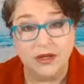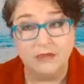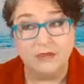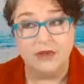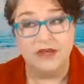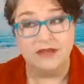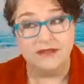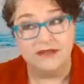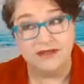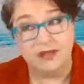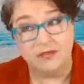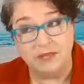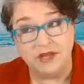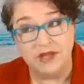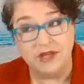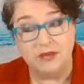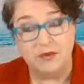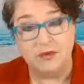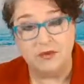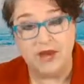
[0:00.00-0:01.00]
because I'd been
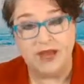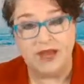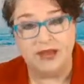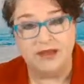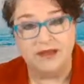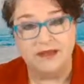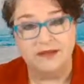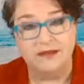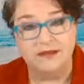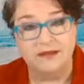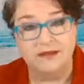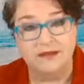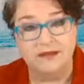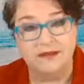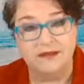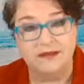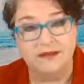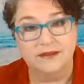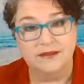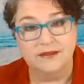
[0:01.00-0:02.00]
in a wreck
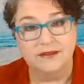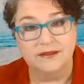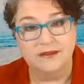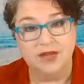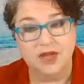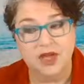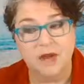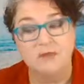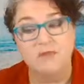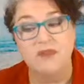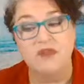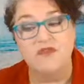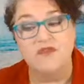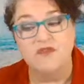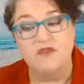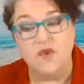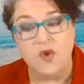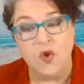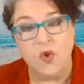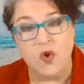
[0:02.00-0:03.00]

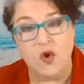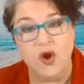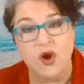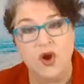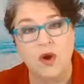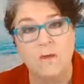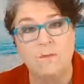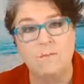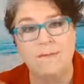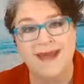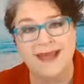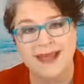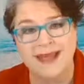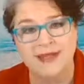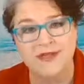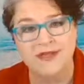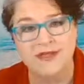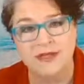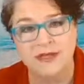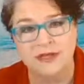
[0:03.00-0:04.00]
before my
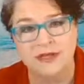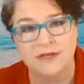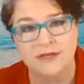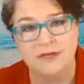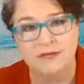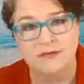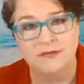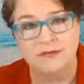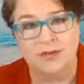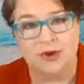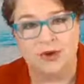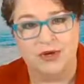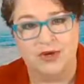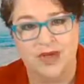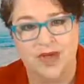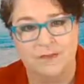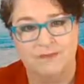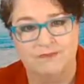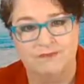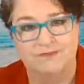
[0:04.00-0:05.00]
engine burned
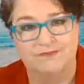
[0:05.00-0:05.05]
up.